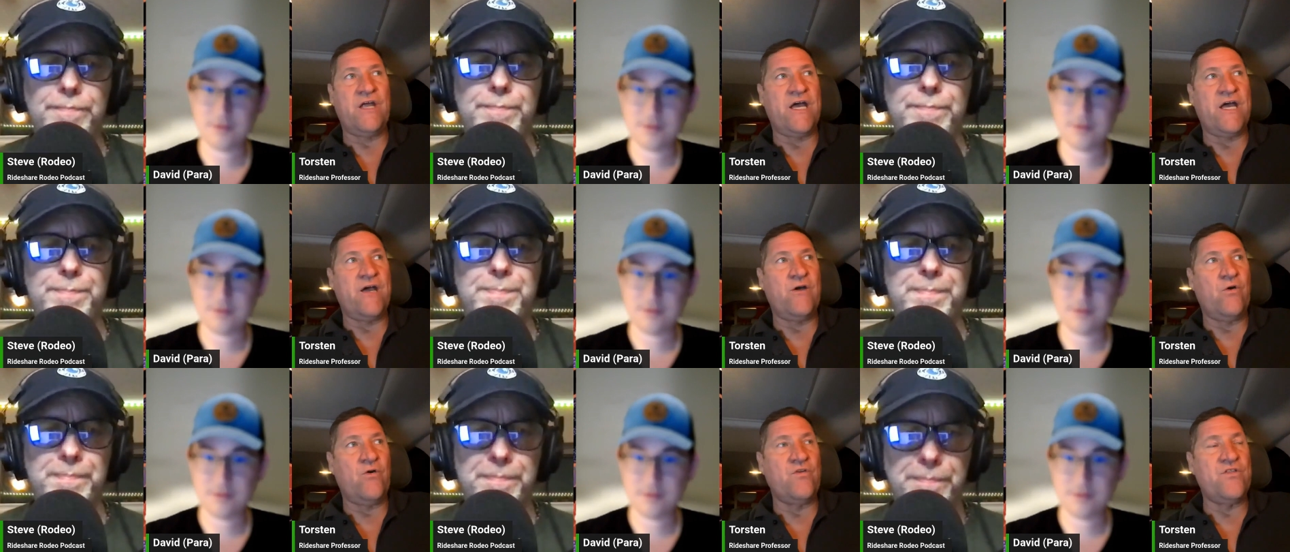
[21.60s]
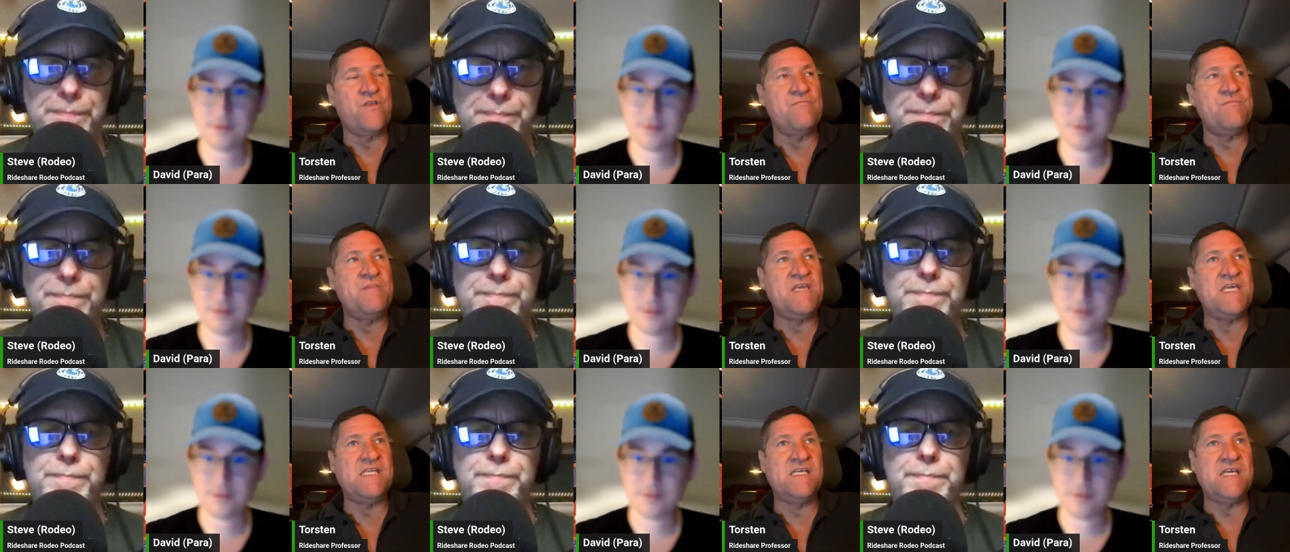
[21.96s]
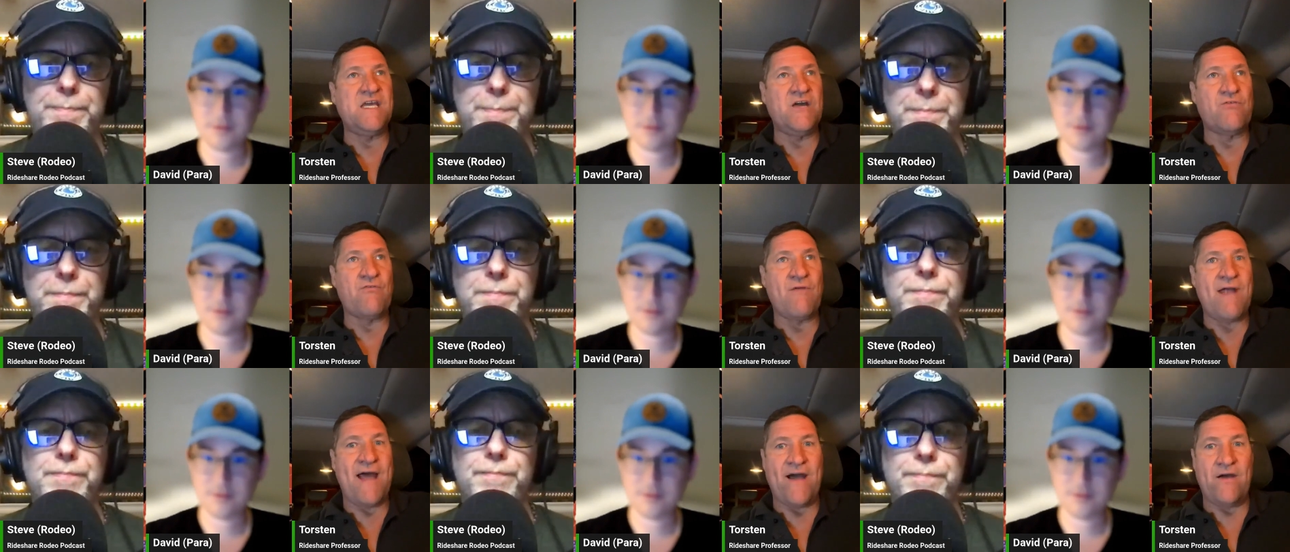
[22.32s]
Speaker 1: uh, or the
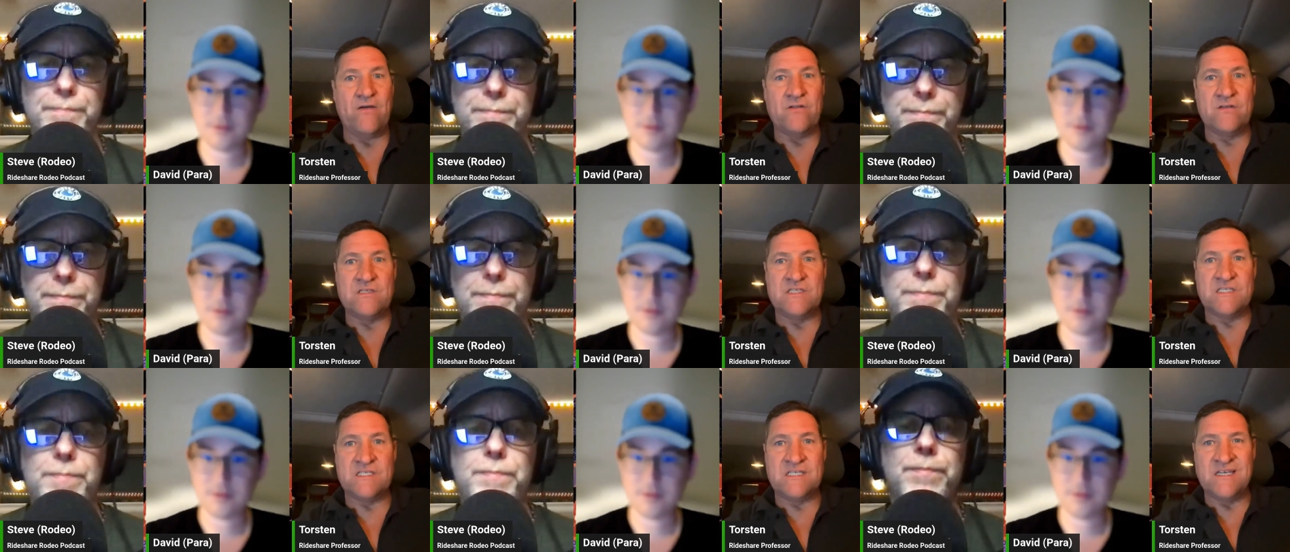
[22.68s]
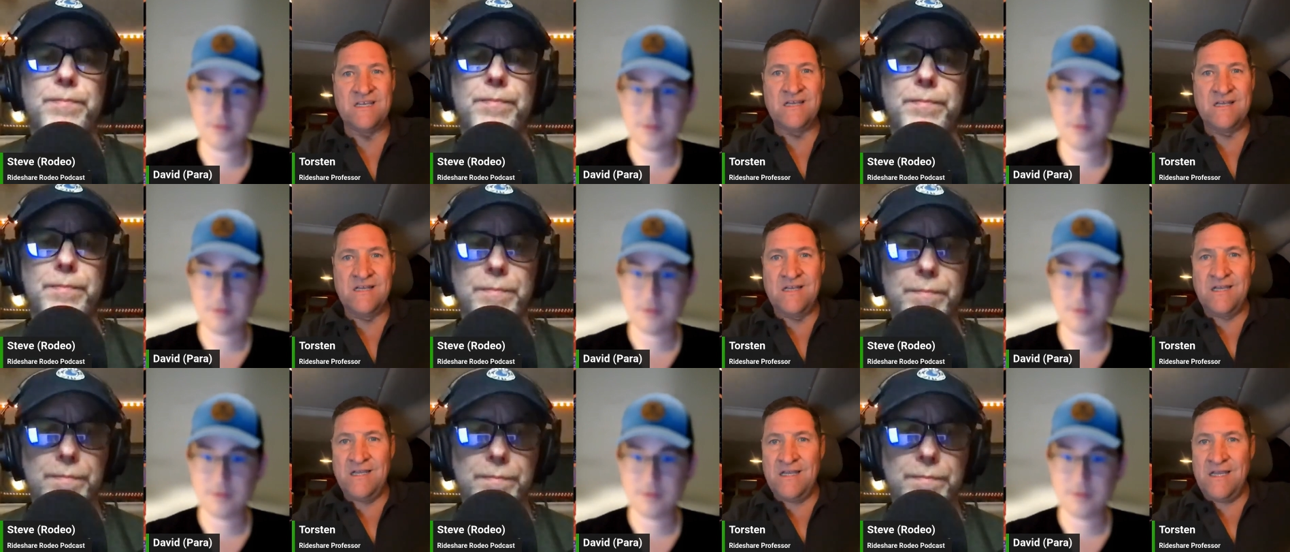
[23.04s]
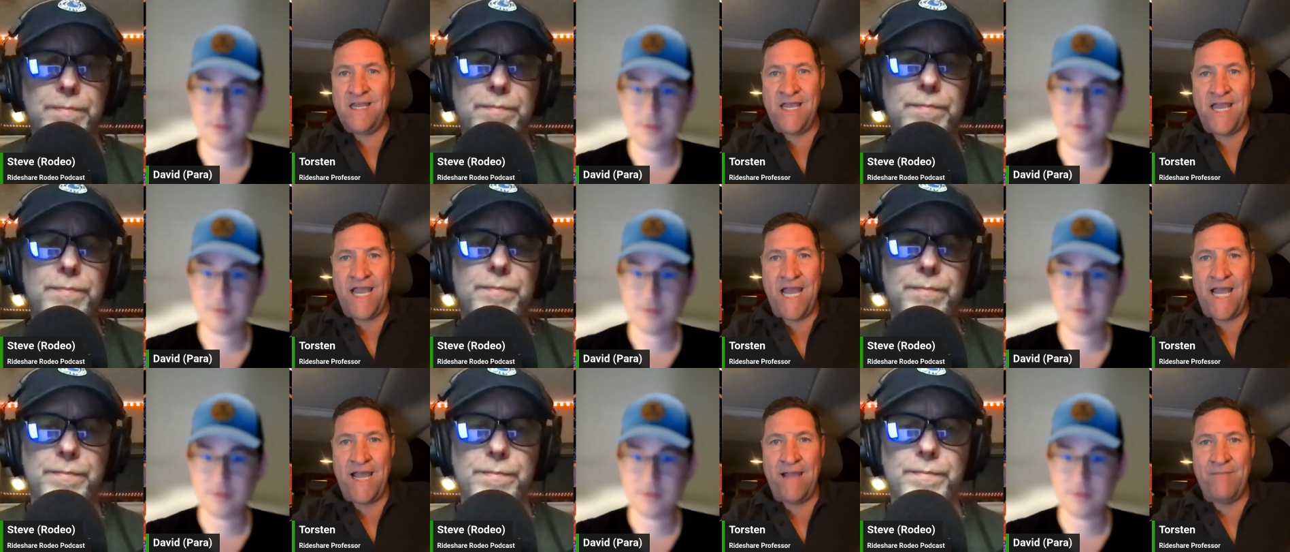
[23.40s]
media rounds,
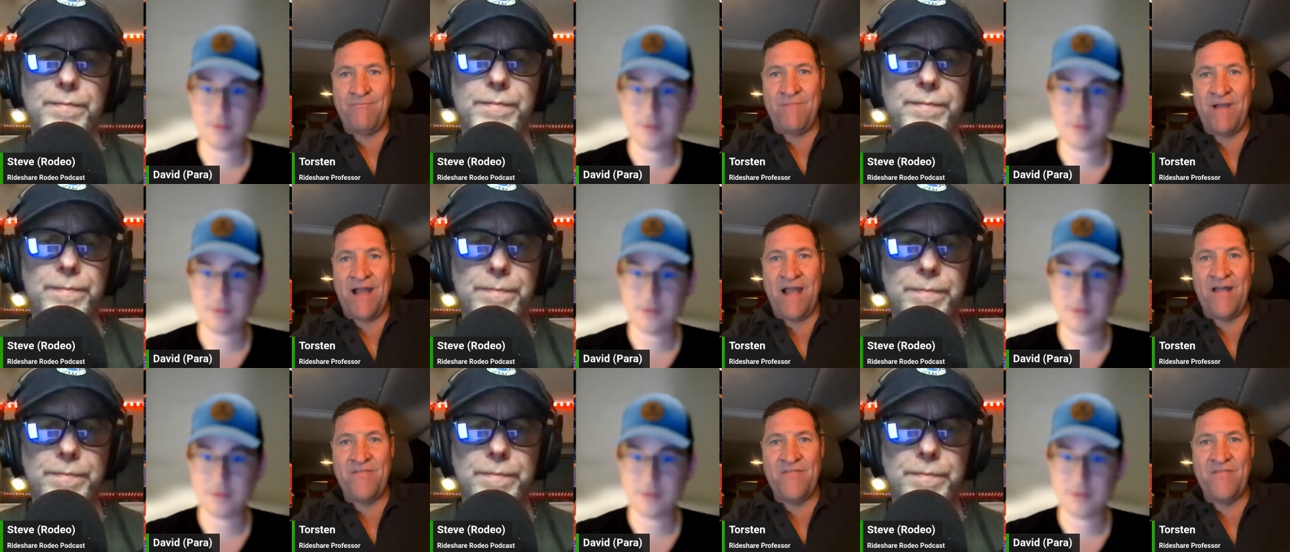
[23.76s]
um, I